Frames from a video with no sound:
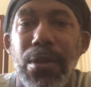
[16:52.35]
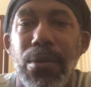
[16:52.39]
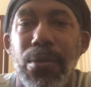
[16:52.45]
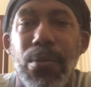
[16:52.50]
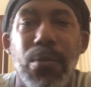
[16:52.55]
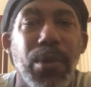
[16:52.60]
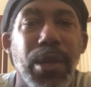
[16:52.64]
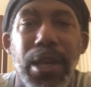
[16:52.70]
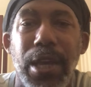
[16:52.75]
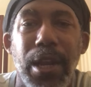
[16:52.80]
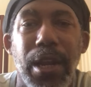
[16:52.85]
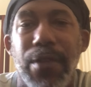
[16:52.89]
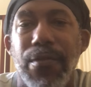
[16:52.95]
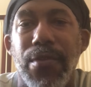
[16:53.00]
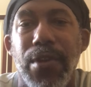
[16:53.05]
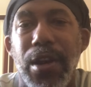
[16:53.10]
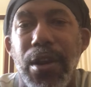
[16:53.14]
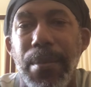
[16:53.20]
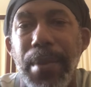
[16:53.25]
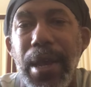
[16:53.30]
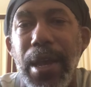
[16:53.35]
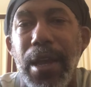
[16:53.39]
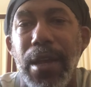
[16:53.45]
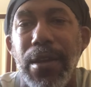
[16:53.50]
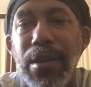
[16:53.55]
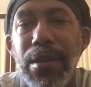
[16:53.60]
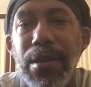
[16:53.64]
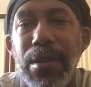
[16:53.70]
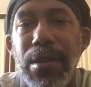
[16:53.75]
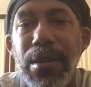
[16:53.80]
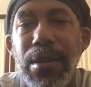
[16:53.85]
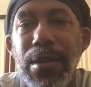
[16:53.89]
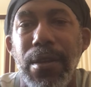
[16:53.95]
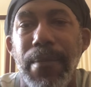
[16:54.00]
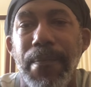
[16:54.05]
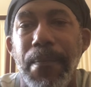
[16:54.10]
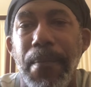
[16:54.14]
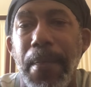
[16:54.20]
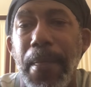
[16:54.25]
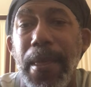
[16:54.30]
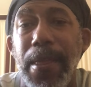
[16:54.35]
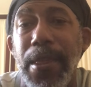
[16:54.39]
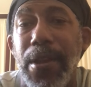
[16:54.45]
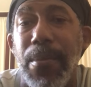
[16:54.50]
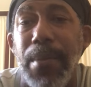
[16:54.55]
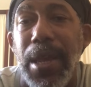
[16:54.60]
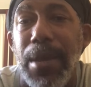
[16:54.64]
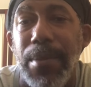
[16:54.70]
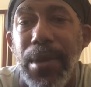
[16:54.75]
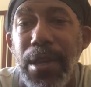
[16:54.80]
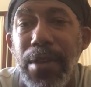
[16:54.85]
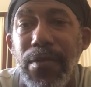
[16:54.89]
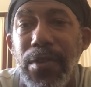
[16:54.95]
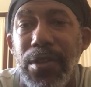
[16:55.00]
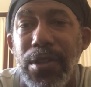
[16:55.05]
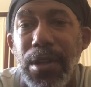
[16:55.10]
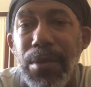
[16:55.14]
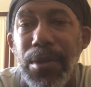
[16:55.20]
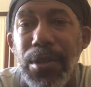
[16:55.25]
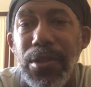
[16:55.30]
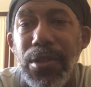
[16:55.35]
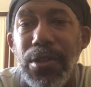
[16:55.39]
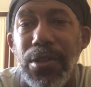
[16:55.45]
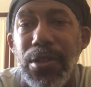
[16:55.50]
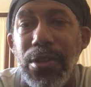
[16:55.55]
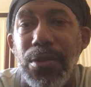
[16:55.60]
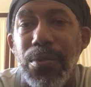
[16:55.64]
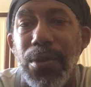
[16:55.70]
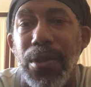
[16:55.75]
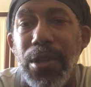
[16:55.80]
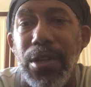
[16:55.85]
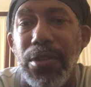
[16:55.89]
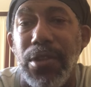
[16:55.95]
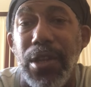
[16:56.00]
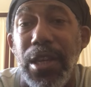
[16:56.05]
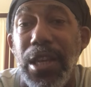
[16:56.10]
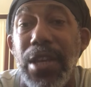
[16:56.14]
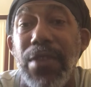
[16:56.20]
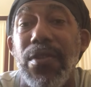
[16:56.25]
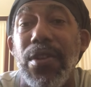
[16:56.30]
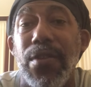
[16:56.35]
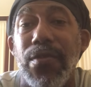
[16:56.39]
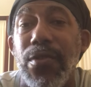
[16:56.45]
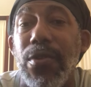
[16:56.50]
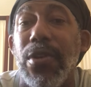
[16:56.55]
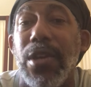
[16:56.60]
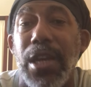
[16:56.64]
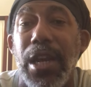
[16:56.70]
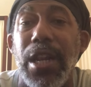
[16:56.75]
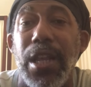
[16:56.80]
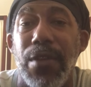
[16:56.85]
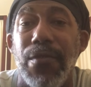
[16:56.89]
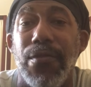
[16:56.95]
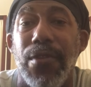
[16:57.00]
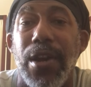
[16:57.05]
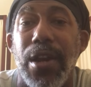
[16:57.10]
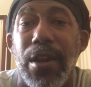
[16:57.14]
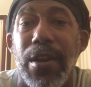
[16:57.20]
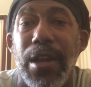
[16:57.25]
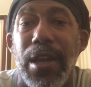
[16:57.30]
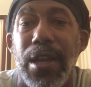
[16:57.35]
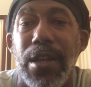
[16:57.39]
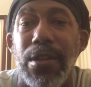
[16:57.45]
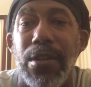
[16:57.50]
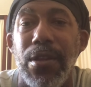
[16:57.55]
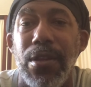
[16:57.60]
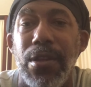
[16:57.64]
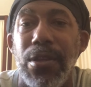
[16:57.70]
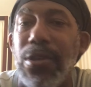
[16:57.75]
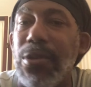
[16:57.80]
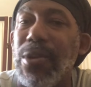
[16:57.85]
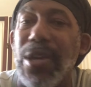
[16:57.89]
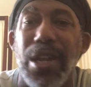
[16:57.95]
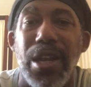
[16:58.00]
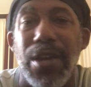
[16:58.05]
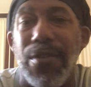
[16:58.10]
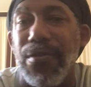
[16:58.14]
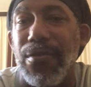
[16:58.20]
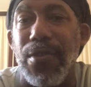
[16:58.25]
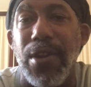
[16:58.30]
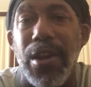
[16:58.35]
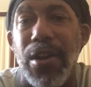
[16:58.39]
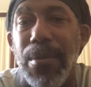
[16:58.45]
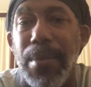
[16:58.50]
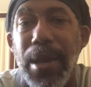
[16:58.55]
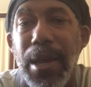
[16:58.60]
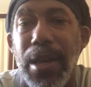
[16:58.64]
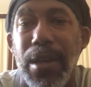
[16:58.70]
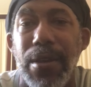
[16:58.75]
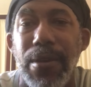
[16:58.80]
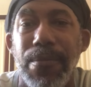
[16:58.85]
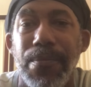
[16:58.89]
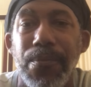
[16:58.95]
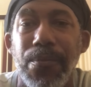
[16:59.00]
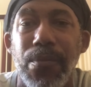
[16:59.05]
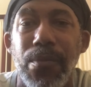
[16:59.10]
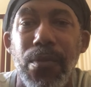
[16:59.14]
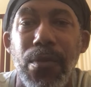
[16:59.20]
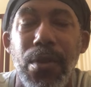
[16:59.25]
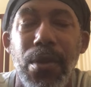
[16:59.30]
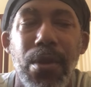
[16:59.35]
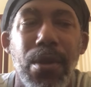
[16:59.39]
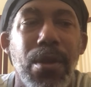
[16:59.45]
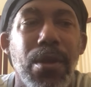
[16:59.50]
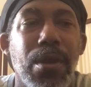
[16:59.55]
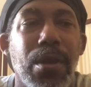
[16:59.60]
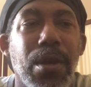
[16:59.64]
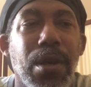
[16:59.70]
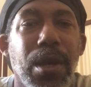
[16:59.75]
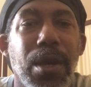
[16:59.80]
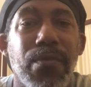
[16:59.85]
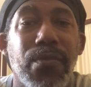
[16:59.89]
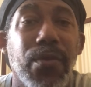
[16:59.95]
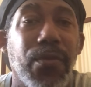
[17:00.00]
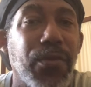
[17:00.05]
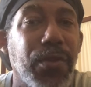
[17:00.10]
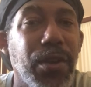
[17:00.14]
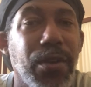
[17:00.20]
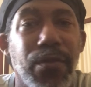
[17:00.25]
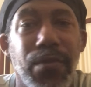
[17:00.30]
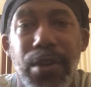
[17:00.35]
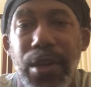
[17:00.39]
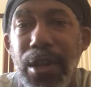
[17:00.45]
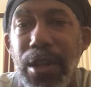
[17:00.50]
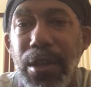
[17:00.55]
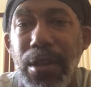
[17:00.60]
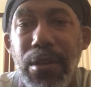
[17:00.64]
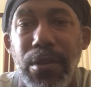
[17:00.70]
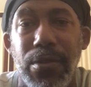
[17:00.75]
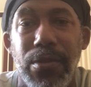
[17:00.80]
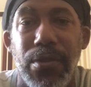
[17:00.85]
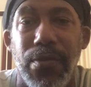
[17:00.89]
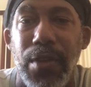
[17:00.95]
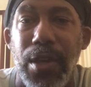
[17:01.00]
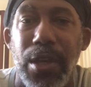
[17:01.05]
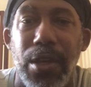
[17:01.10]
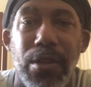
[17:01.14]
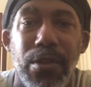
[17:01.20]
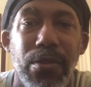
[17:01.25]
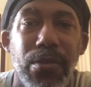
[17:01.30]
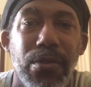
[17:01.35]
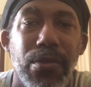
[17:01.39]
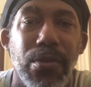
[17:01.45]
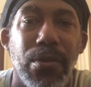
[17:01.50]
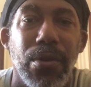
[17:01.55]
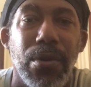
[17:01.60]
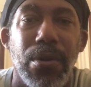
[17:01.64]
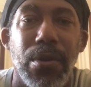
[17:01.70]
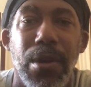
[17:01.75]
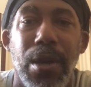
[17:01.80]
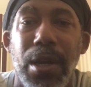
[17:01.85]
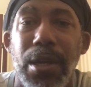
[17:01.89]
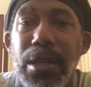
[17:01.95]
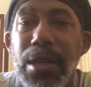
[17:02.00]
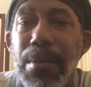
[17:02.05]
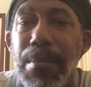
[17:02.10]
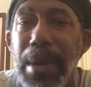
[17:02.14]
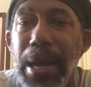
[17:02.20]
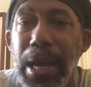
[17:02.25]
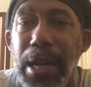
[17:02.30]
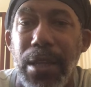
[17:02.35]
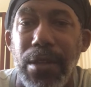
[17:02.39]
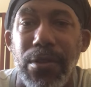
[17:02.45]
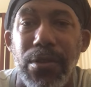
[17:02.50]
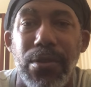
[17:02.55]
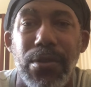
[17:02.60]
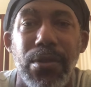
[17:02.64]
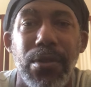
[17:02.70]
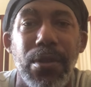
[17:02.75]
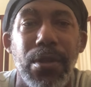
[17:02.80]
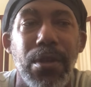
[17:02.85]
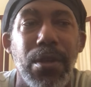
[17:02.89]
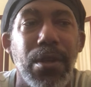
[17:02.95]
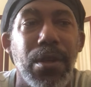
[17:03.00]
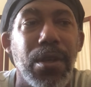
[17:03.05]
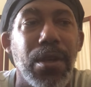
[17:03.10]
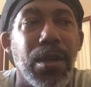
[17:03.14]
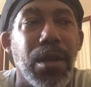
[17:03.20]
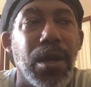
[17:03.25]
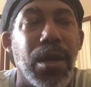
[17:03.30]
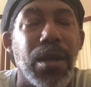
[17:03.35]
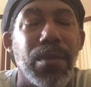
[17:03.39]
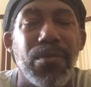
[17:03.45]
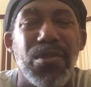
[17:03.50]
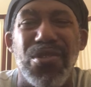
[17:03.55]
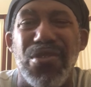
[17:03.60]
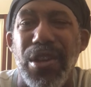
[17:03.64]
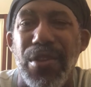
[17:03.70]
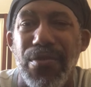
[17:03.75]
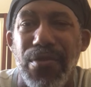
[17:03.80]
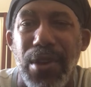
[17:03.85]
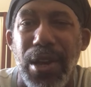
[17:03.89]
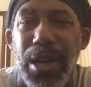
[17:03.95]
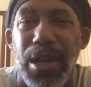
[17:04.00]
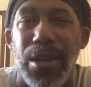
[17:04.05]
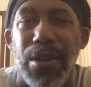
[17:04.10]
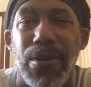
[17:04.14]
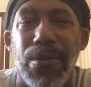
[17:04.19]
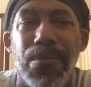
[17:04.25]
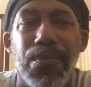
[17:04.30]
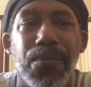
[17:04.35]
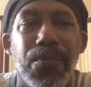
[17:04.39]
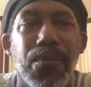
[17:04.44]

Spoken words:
we cannot fire back. And there may be even some instances where they say even if you're getting fired at, you cannot fire back for fear of hitting civilians or uncombatants, straight fire.